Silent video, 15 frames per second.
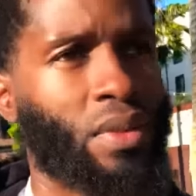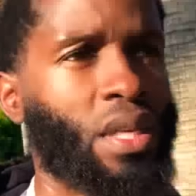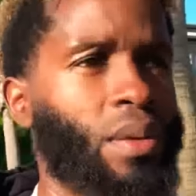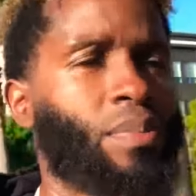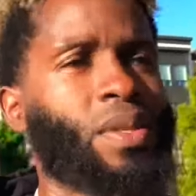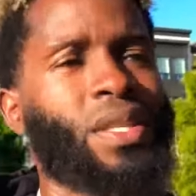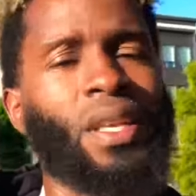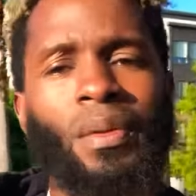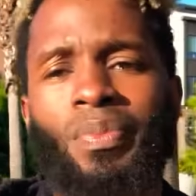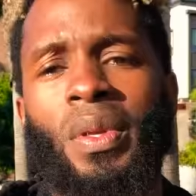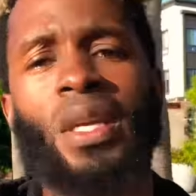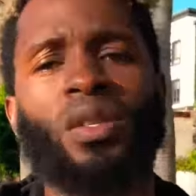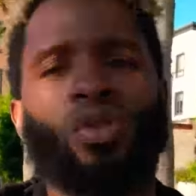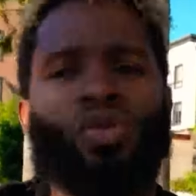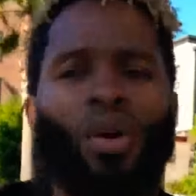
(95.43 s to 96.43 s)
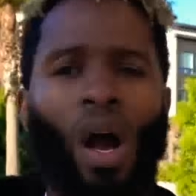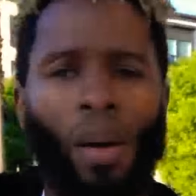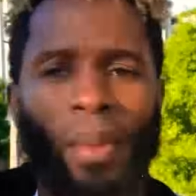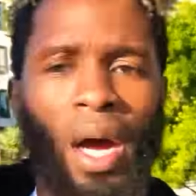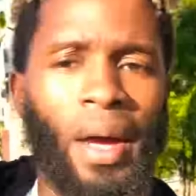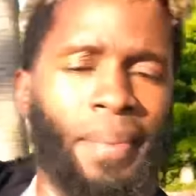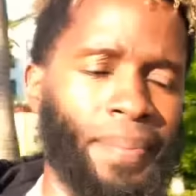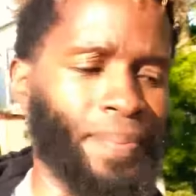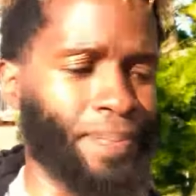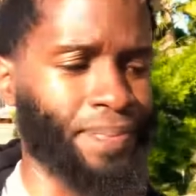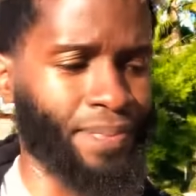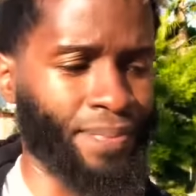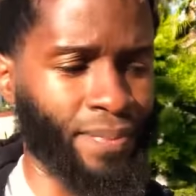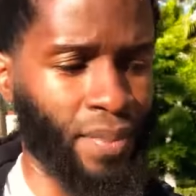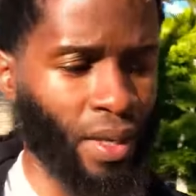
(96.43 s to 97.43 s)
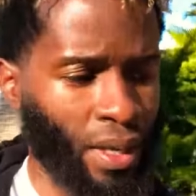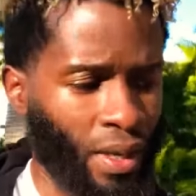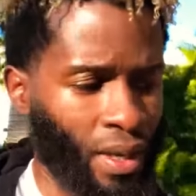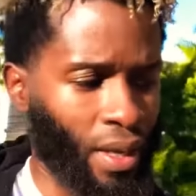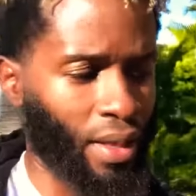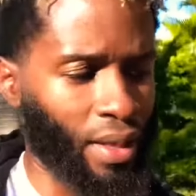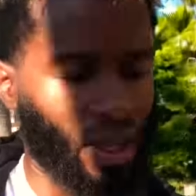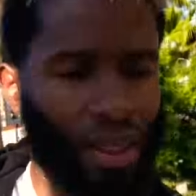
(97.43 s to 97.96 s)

deep steeped in trauma. And